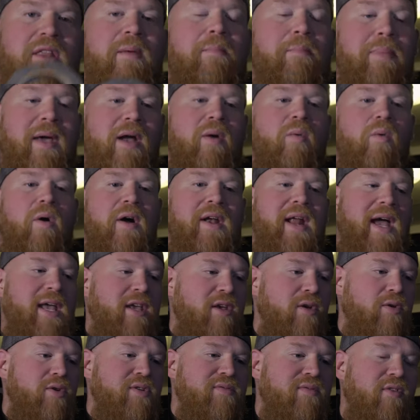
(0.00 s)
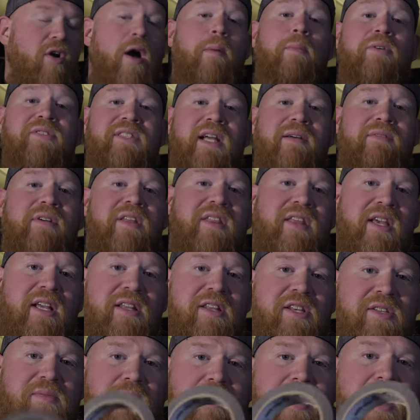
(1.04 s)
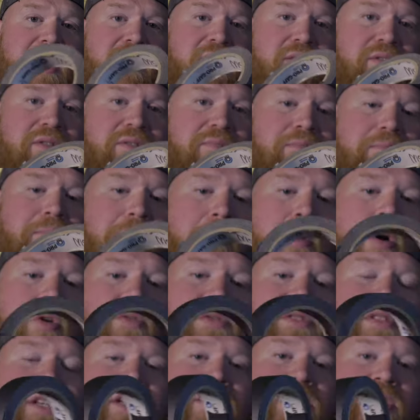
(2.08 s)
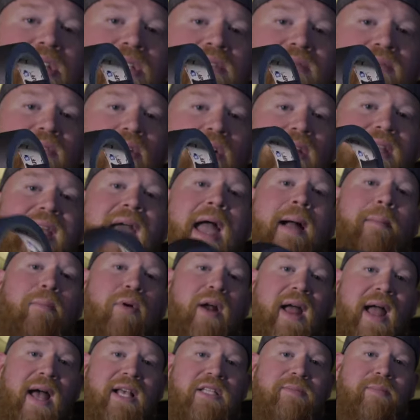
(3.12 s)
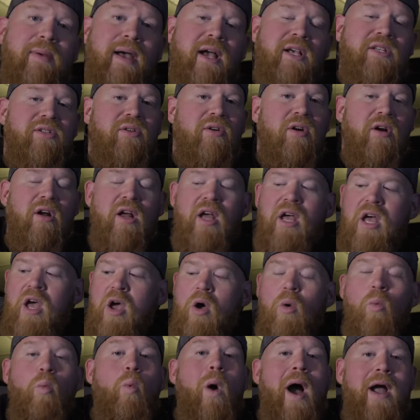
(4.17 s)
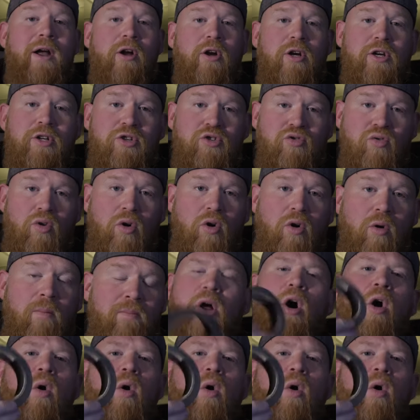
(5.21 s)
The big one I use for almost everything. This one I use mostly just for camera aspects or wire control.